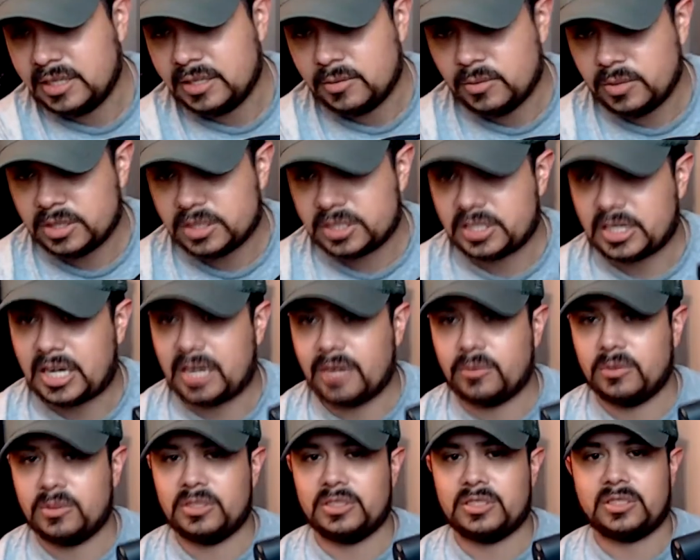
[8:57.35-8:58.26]
which I
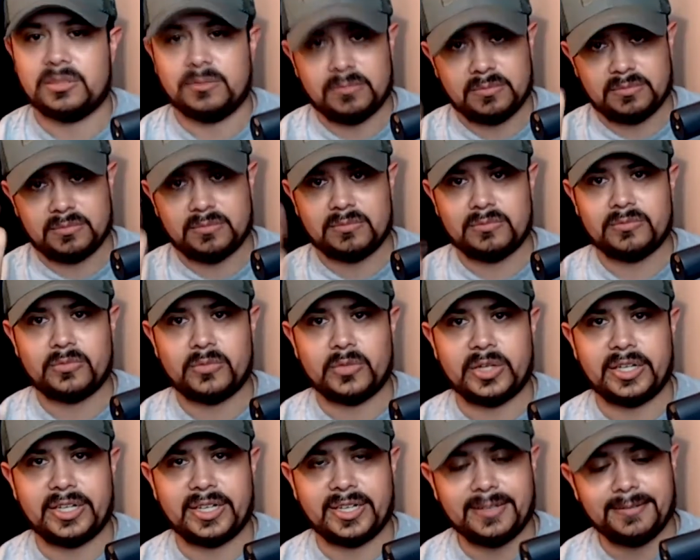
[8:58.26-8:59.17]
was
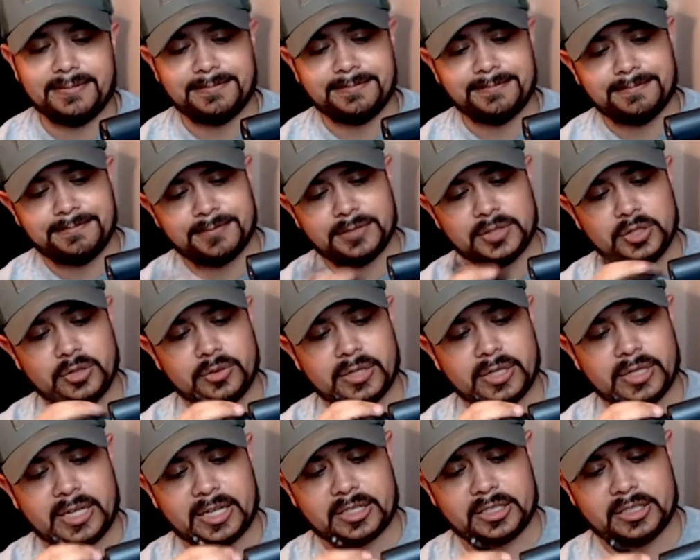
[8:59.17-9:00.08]
reading. You
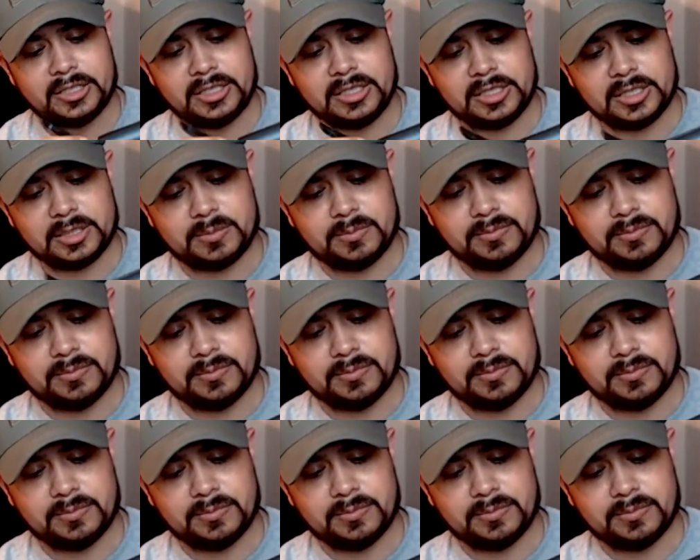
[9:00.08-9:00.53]
can actually just...